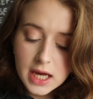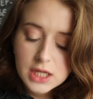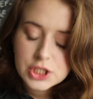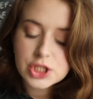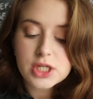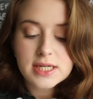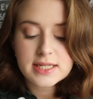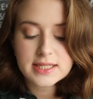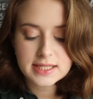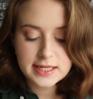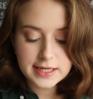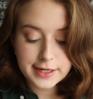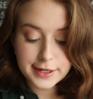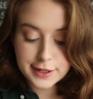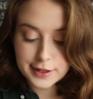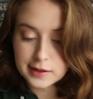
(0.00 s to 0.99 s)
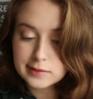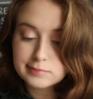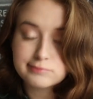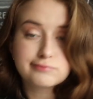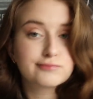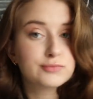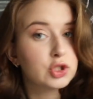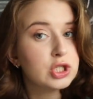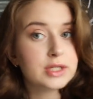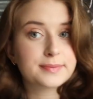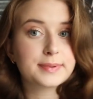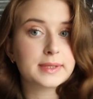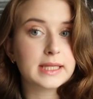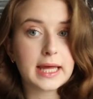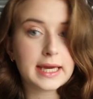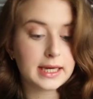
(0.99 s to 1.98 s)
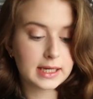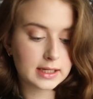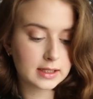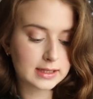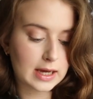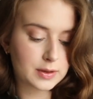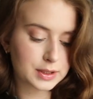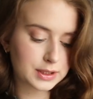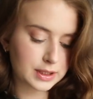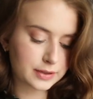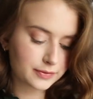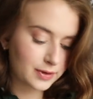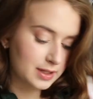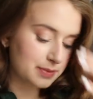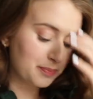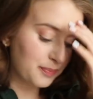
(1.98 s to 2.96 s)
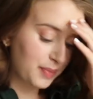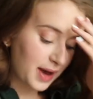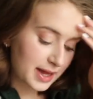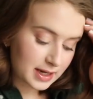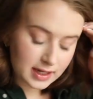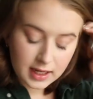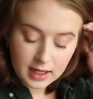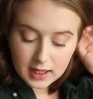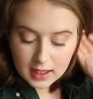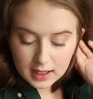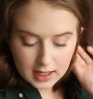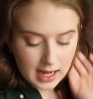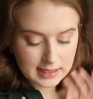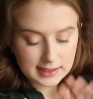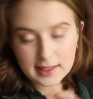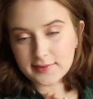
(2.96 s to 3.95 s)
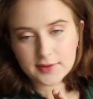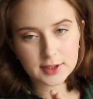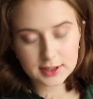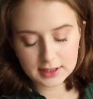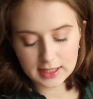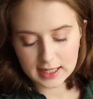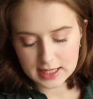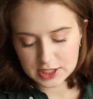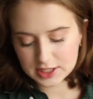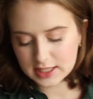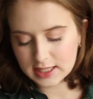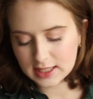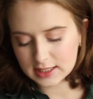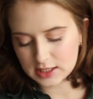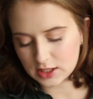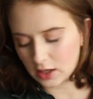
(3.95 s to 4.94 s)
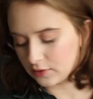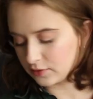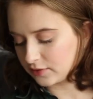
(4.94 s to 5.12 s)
She is here. She's playing loud and clear for us, but I love her. Like, I just think it's so